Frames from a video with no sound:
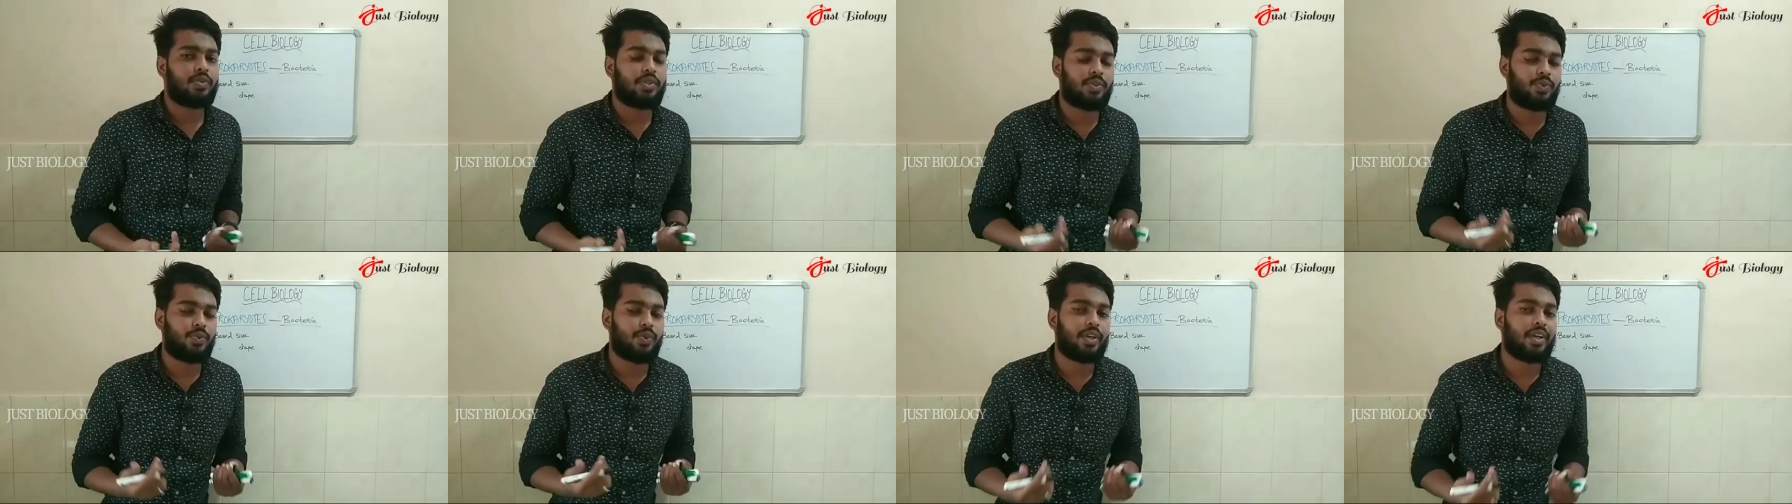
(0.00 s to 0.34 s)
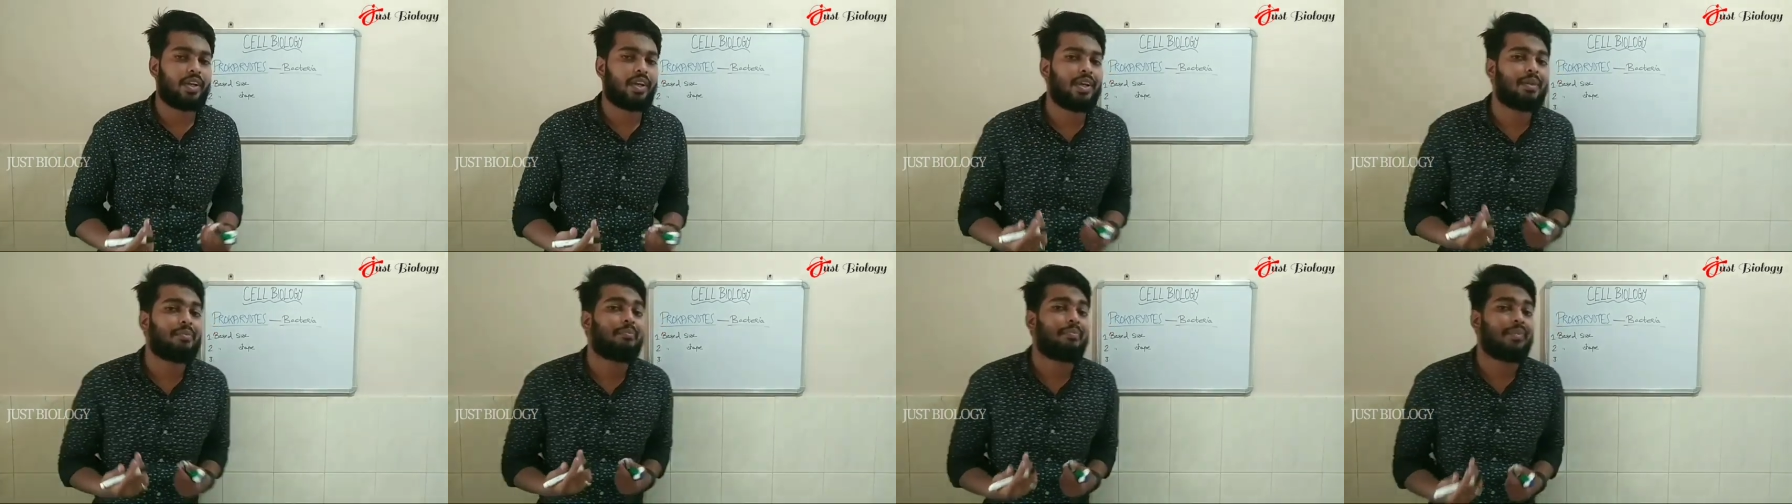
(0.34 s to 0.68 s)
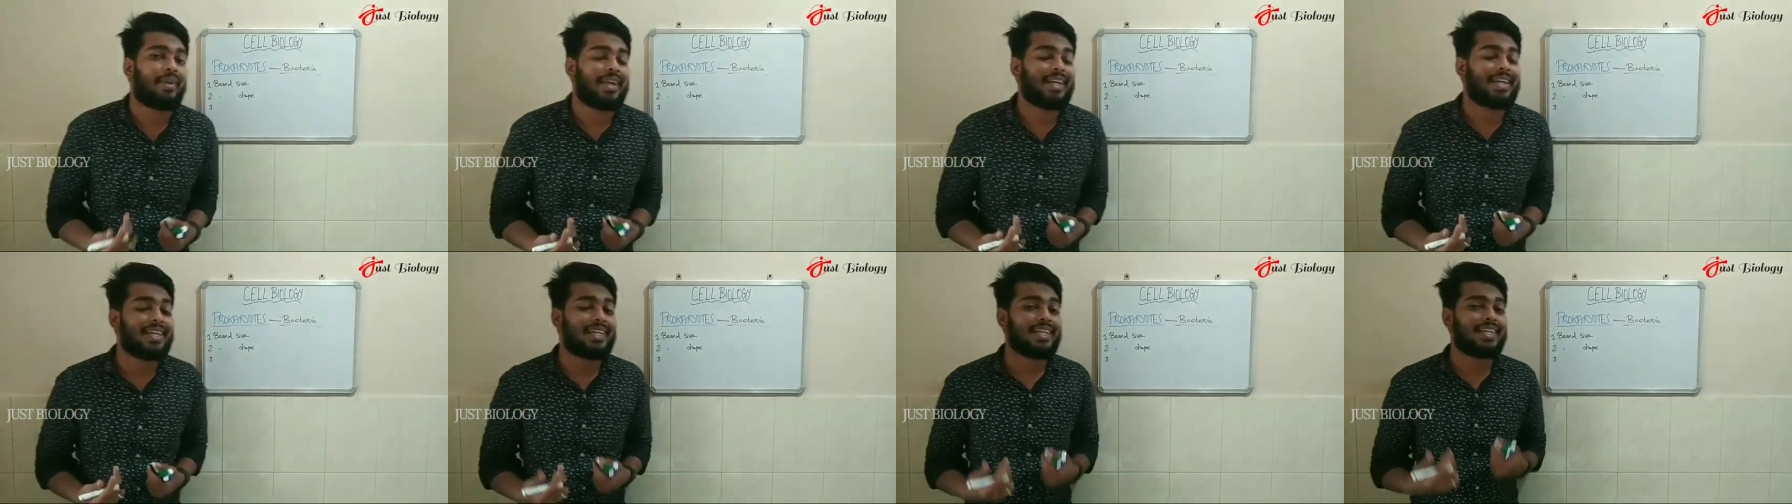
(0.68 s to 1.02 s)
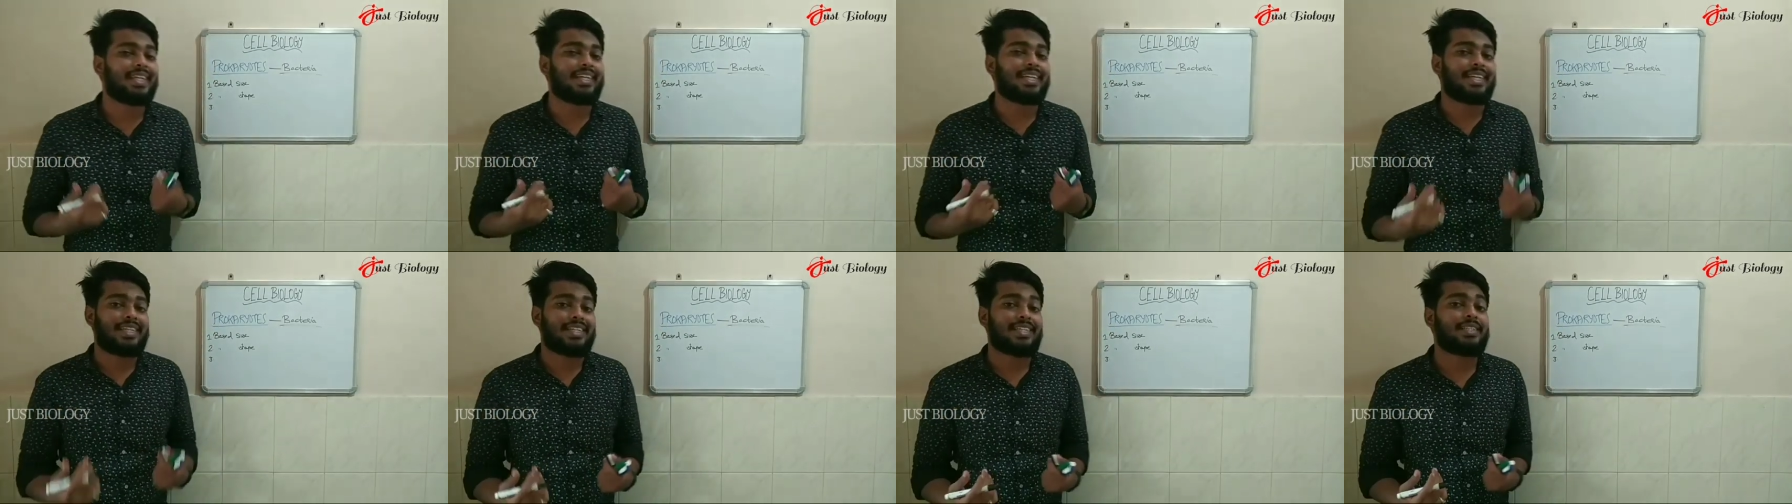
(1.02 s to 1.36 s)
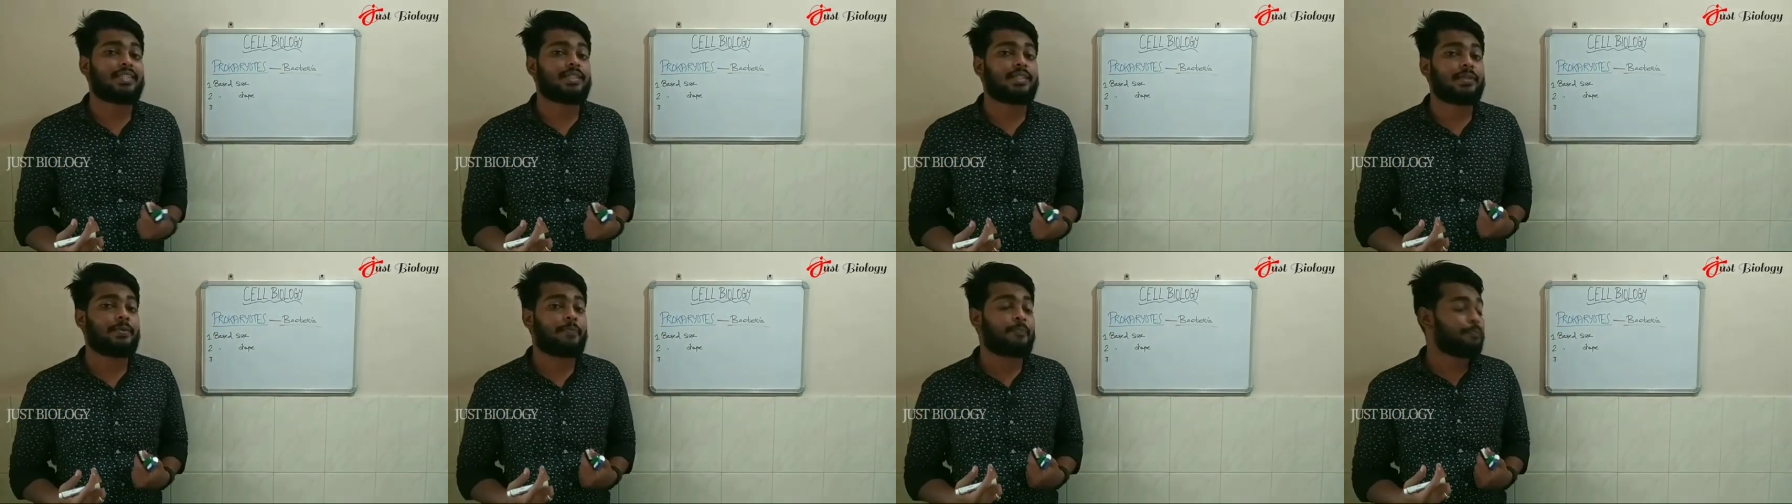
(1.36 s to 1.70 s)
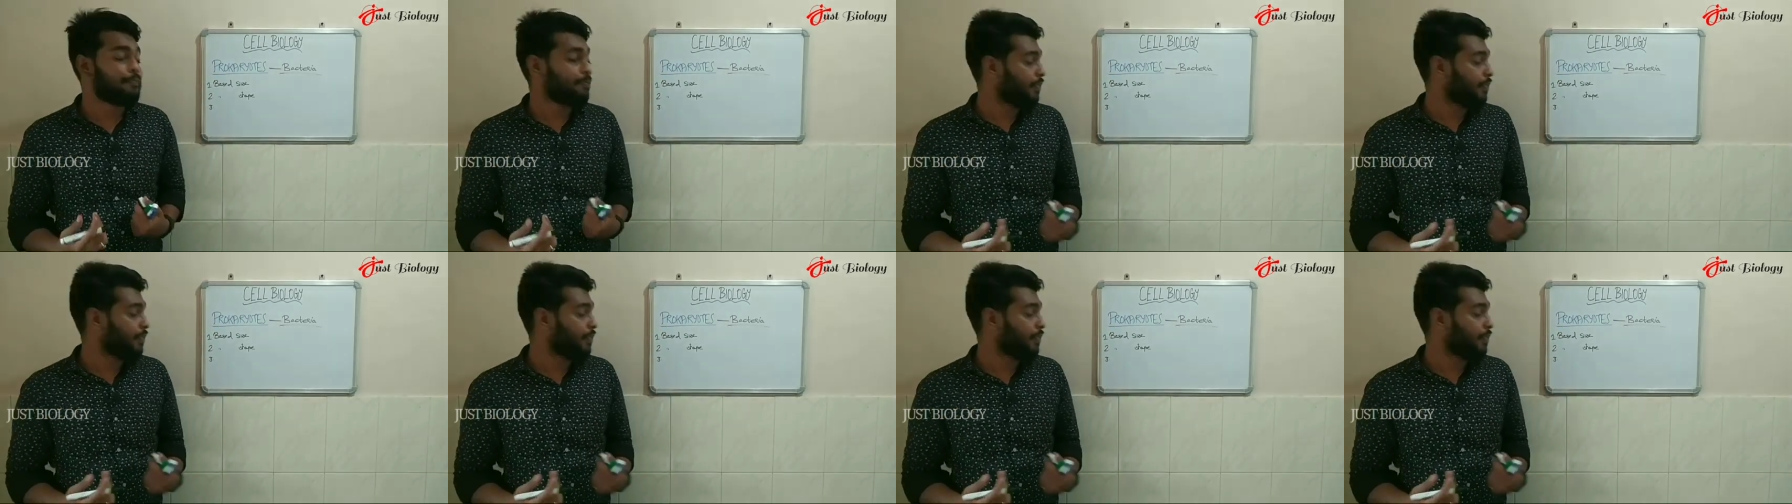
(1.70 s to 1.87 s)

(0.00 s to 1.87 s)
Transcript: which we can make is